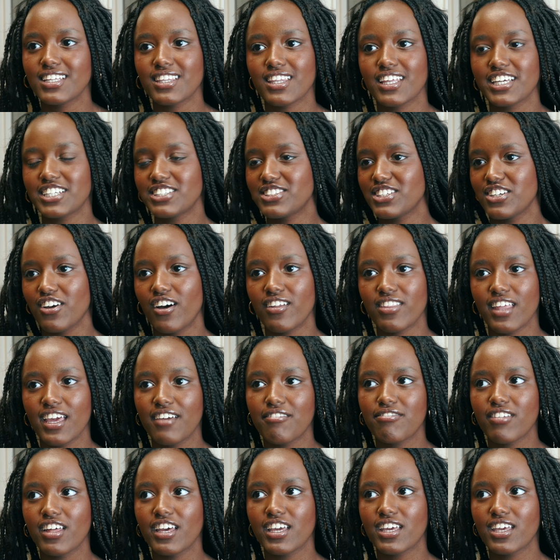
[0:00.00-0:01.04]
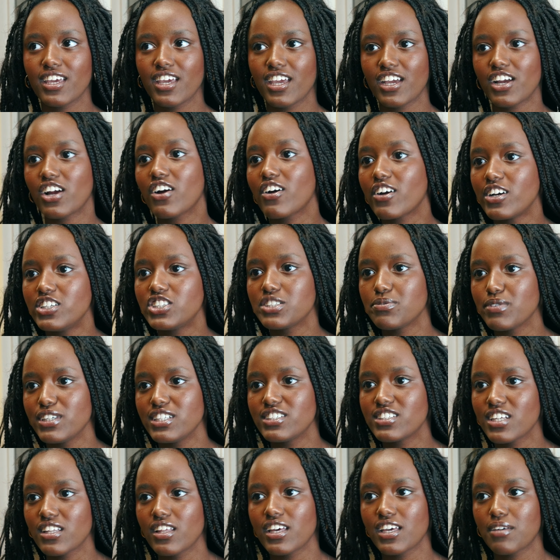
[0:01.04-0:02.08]
and like Sion, they've like encouraged me
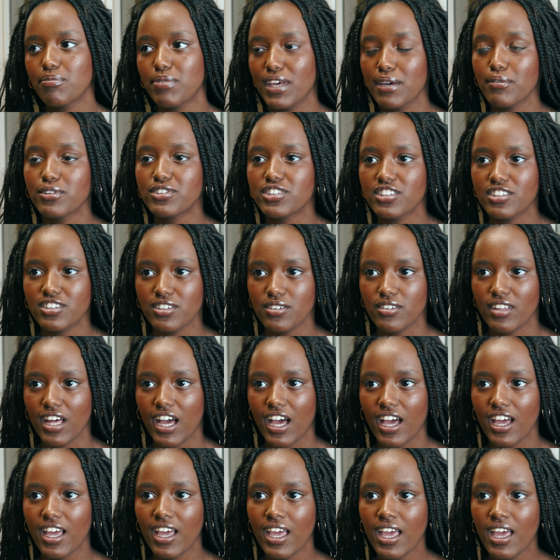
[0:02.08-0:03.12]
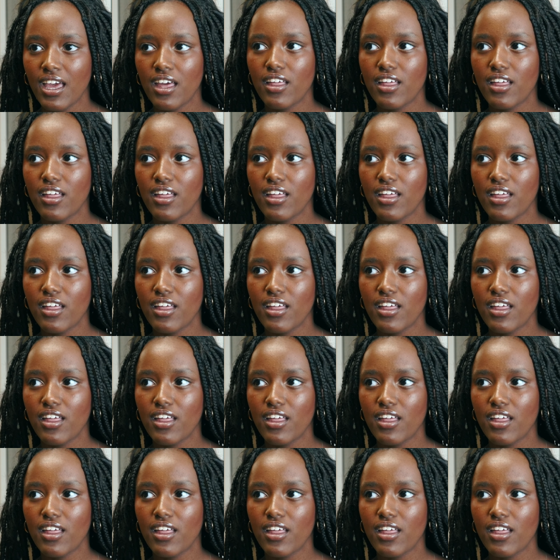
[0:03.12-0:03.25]
to like be able to do that